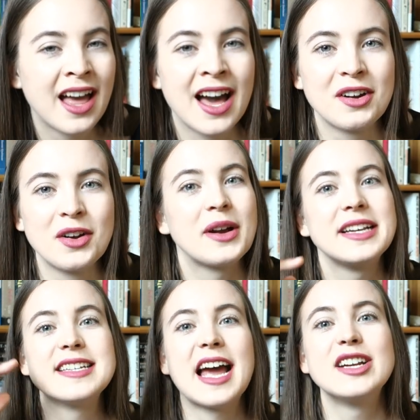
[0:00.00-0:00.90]
I don't know,
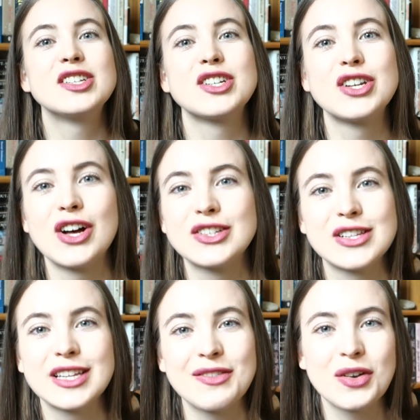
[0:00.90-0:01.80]
intentional to
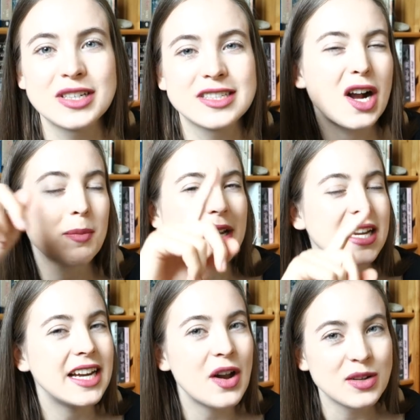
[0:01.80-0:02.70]
leave you in the dark, but
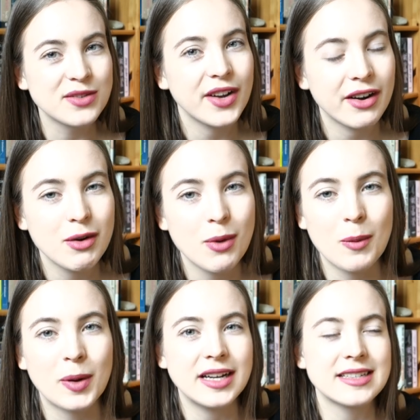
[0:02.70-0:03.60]
he knows very
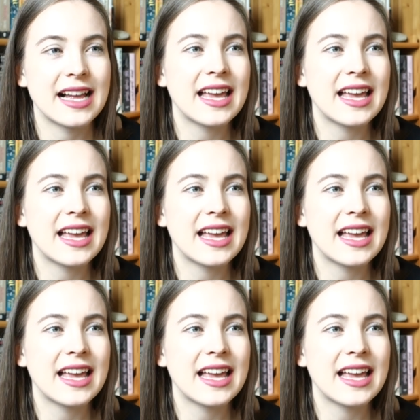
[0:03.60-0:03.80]
well what it is.